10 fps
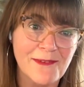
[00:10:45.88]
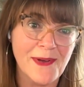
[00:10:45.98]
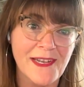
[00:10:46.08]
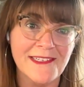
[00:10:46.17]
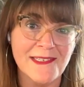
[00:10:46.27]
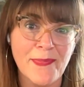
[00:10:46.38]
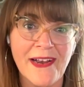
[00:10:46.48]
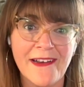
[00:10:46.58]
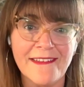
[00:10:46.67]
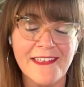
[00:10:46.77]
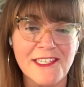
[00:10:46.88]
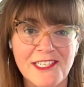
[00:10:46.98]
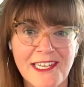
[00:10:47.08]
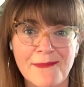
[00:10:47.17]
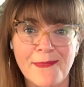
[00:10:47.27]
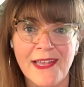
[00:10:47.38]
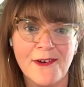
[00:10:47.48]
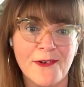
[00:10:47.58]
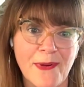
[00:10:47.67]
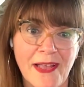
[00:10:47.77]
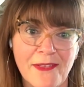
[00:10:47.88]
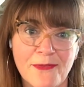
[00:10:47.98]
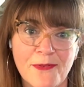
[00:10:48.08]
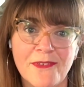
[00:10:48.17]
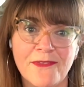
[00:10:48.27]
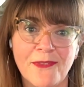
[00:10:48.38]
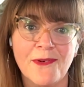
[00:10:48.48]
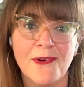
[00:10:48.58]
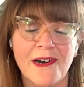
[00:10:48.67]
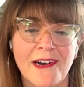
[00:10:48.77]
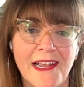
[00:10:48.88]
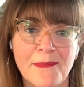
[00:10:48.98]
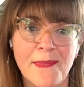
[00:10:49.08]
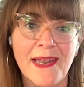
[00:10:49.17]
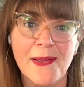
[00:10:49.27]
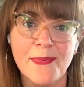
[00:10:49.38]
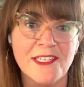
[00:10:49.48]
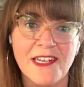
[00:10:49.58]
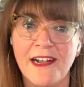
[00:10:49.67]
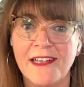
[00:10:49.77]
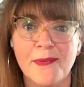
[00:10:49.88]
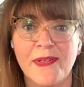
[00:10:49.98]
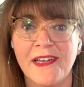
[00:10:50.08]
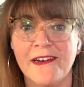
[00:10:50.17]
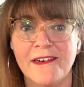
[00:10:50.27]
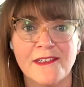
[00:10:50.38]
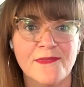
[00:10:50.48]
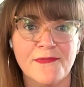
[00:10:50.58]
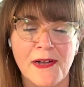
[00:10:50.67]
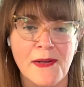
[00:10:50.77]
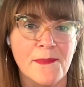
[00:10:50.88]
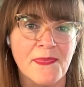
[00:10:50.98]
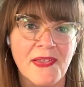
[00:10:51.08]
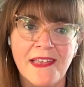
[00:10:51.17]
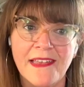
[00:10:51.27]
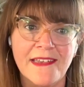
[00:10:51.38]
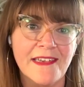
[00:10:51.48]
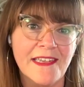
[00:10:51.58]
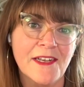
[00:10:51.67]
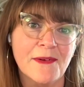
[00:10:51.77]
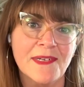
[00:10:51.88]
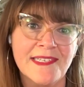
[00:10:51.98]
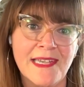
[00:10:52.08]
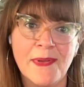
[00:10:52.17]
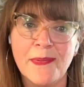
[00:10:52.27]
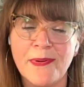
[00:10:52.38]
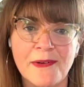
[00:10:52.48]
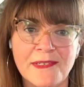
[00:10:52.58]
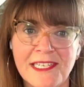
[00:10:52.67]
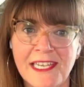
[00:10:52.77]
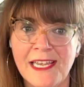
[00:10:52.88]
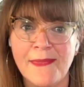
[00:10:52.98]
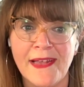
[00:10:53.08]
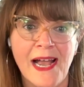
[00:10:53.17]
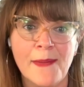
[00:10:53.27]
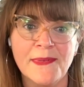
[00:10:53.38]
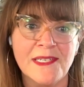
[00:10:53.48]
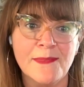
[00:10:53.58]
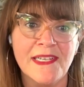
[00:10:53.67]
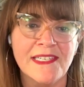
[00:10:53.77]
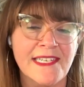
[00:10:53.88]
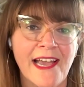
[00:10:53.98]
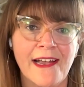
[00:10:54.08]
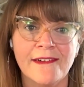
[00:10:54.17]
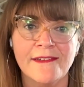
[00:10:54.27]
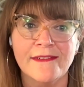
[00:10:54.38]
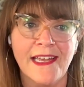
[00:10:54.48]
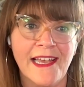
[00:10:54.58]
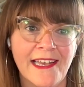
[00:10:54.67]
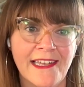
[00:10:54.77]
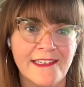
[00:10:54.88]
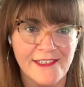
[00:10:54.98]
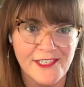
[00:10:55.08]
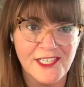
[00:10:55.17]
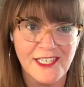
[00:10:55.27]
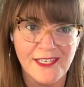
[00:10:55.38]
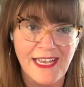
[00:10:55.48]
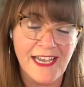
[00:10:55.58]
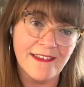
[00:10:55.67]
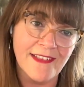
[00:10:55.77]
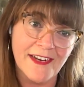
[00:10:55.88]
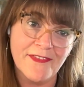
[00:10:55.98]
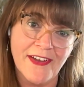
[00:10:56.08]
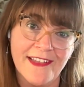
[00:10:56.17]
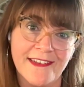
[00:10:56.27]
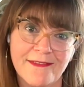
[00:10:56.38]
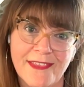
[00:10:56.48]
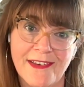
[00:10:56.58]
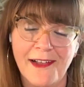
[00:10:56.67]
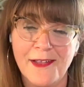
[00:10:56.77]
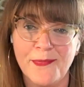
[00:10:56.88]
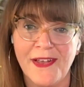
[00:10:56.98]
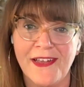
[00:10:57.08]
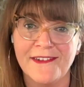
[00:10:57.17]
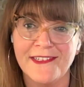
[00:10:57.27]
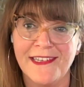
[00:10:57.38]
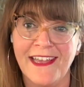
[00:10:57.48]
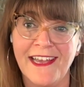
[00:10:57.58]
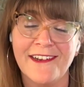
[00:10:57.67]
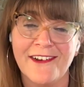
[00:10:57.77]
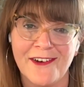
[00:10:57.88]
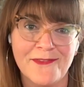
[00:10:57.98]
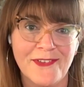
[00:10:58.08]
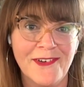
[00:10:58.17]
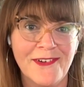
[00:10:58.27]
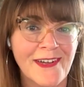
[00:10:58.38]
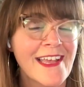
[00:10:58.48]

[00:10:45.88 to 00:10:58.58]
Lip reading: had made her way through the floor and met a bunch of hockey players from, you know, a semi-pro team that happened to be in town. And she had a lot of fun with the hockey players, and they had a curfew